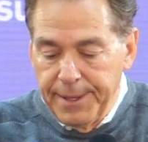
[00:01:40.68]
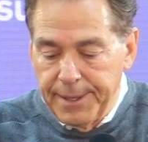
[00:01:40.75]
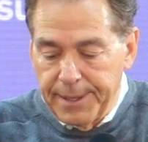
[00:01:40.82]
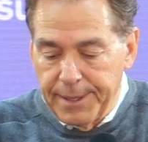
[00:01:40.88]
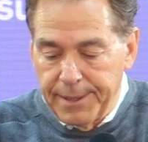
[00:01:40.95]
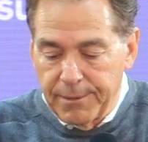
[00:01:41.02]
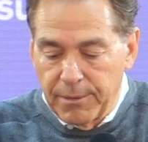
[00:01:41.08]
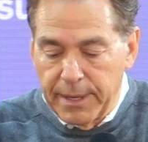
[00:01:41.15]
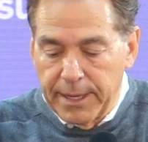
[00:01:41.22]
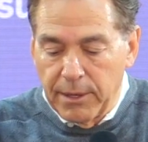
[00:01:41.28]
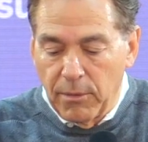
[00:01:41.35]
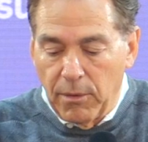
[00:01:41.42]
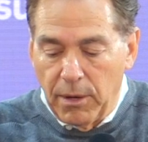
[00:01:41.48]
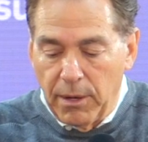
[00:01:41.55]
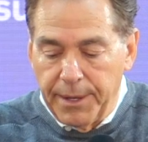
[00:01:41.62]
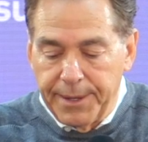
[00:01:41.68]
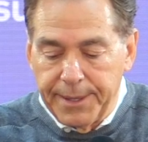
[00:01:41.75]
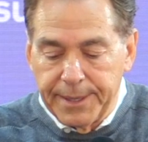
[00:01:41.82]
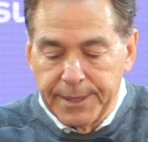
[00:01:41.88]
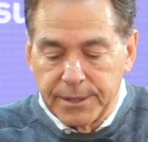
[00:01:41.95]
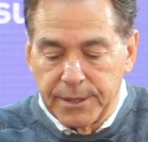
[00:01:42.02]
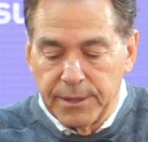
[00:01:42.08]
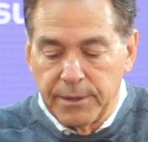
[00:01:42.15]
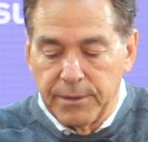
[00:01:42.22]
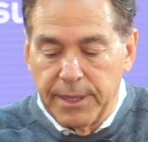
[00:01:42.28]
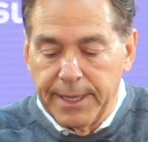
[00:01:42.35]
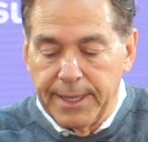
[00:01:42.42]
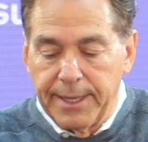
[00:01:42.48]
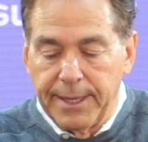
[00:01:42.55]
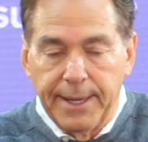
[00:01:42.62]
Raekwon is still
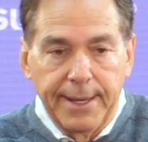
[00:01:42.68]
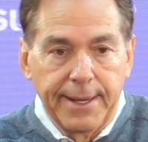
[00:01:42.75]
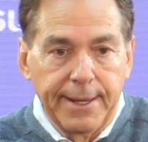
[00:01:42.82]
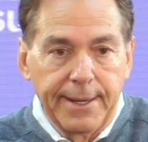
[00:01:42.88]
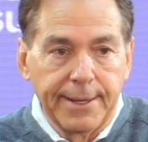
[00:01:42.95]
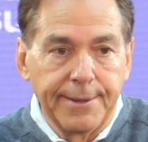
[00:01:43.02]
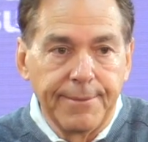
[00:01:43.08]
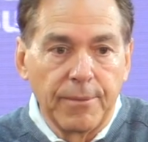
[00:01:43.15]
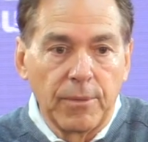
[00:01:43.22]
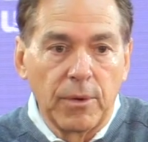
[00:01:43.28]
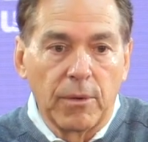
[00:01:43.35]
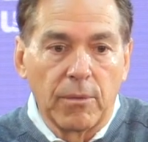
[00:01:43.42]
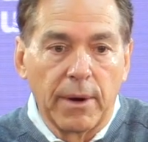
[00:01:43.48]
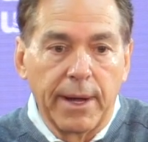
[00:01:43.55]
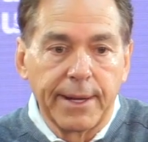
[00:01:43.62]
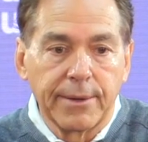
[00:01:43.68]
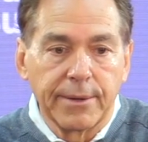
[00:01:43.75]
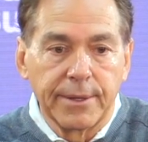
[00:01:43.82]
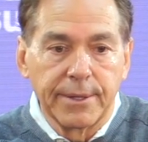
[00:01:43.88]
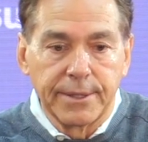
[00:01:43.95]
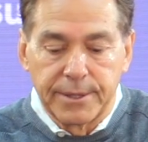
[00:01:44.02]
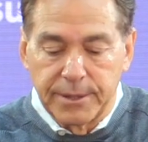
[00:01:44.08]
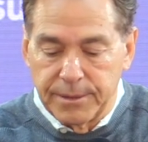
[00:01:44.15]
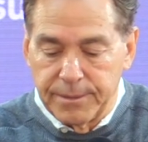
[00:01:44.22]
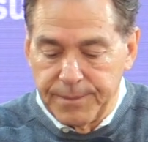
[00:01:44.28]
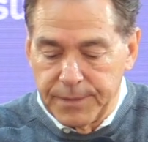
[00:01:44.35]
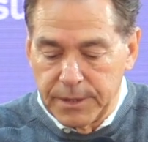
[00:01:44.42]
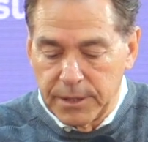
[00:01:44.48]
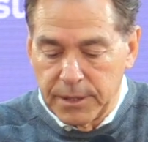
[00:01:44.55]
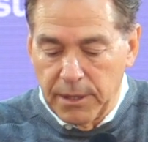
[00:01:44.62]
day to day, and Will Reichard is
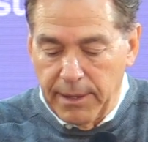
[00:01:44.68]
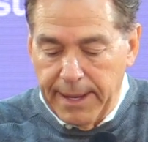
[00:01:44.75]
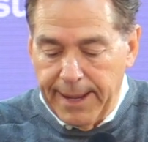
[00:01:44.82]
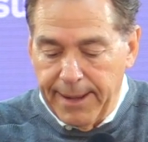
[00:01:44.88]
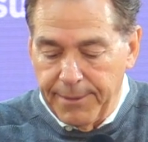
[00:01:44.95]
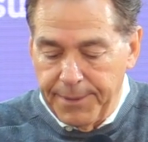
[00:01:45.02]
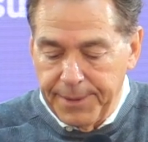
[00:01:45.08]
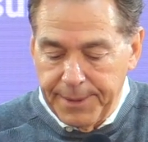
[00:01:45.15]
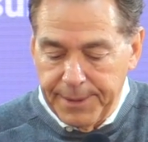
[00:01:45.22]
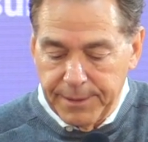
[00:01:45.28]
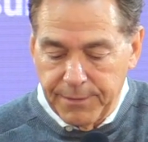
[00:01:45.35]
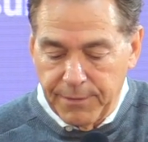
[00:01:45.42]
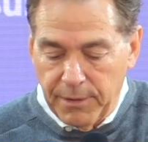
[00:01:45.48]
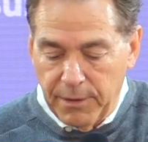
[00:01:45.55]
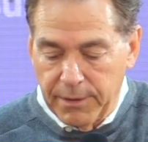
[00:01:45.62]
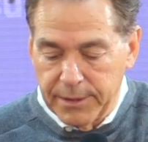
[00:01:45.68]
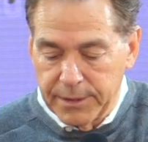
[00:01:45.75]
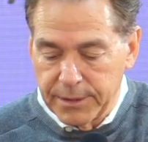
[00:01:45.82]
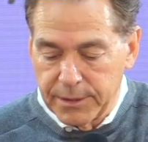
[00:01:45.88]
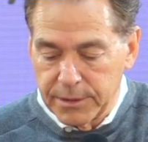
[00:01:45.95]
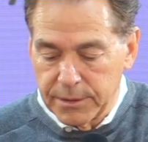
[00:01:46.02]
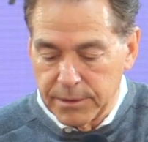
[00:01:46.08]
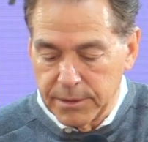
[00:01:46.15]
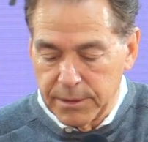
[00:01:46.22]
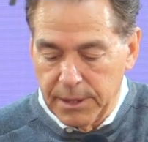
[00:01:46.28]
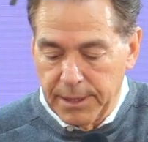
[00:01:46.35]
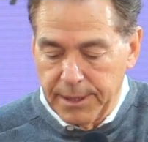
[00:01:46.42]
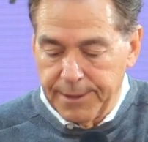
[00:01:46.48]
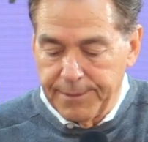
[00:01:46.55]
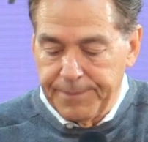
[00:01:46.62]
still out as far as
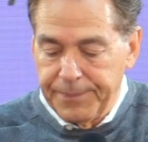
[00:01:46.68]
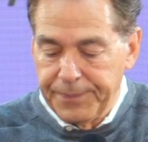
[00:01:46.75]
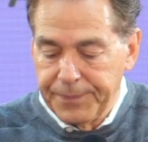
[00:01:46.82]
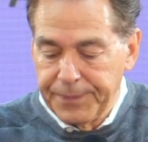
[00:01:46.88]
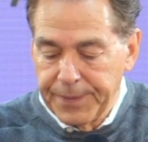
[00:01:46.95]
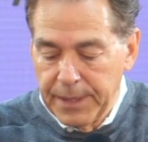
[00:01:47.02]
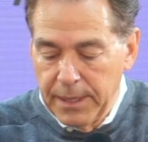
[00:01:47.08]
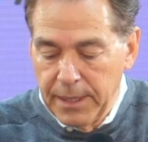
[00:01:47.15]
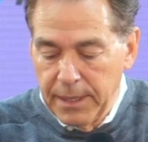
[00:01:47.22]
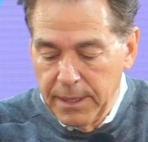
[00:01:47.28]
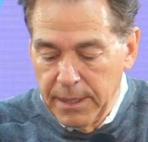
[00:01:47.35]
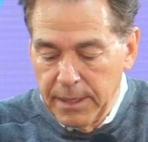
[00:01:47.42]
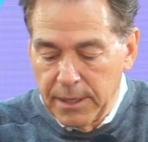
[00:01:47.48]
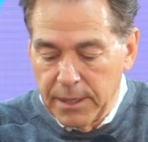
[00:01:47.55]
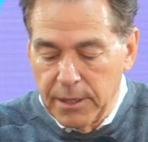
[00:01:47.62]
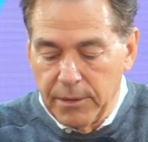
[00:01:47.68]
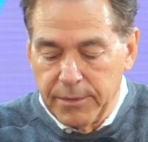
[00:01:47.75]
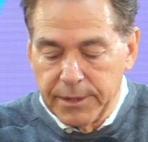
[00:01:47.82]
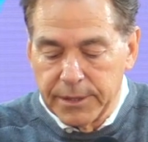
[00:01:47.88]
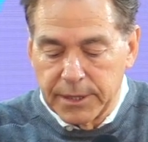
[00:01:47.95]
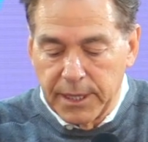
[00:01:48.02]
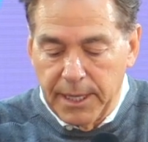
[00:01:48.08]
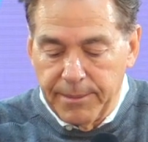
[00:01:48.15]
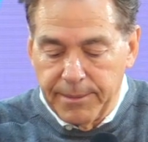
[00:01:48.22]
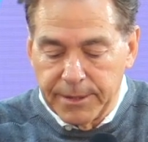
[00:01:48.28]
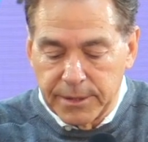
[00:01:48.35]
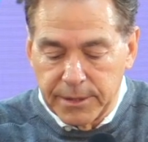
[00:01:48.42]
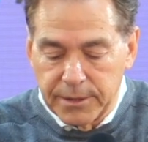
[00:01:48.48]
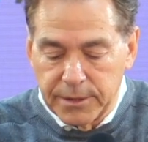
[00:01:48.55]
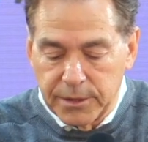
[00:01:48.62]
um, you know this game
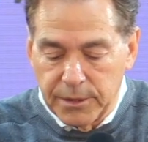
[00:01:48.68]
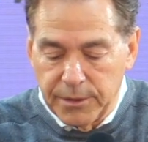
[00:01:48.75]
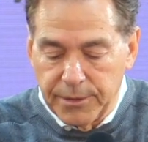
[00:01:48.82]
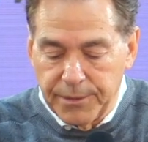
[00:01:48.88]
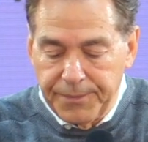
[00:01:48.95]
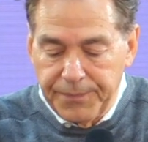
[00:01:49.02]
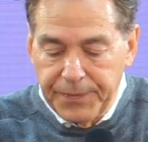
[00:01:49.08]
is concerned.